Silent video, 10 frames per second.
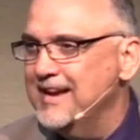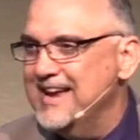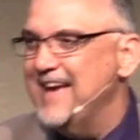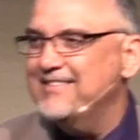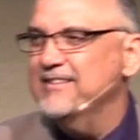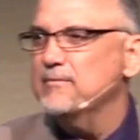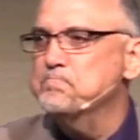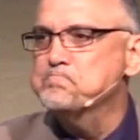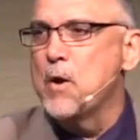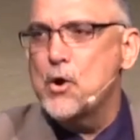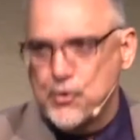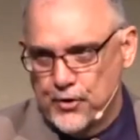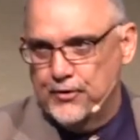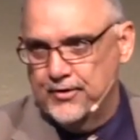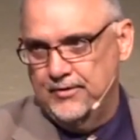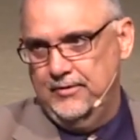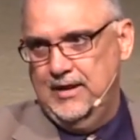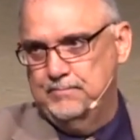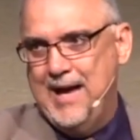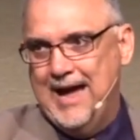in essence, murdered
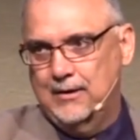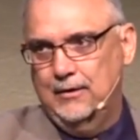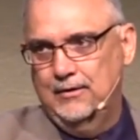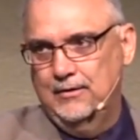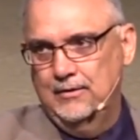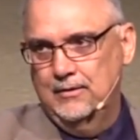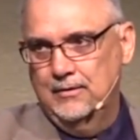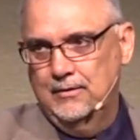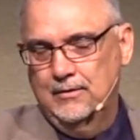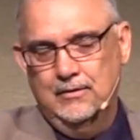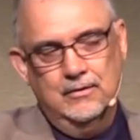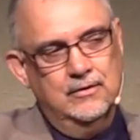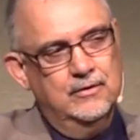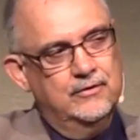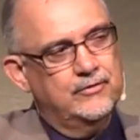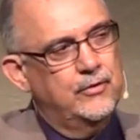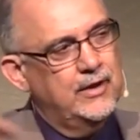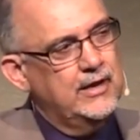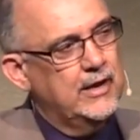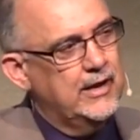in battle so that
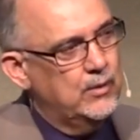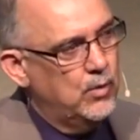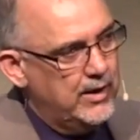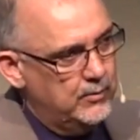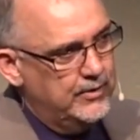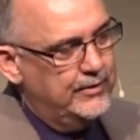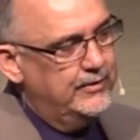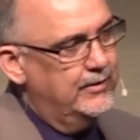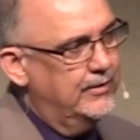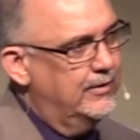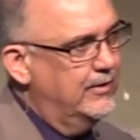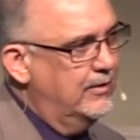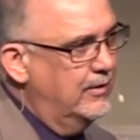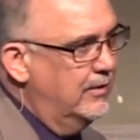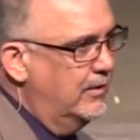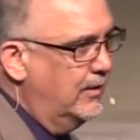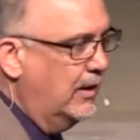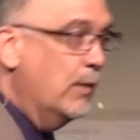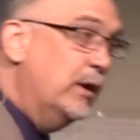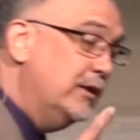he could get away with it.
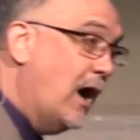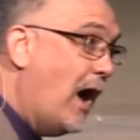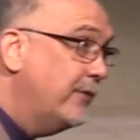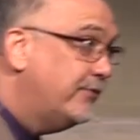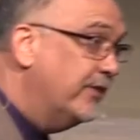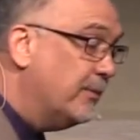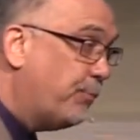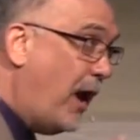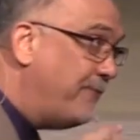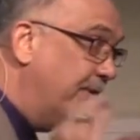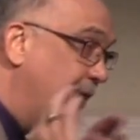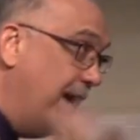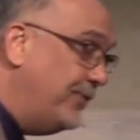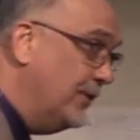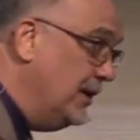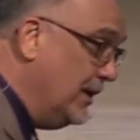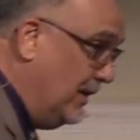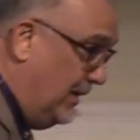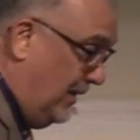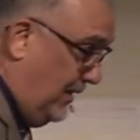And when God sent the prophet Nathan
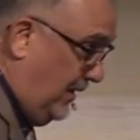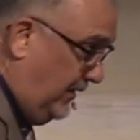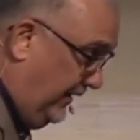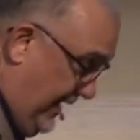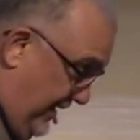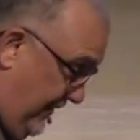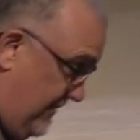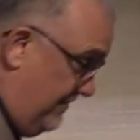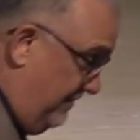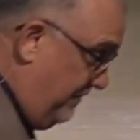to David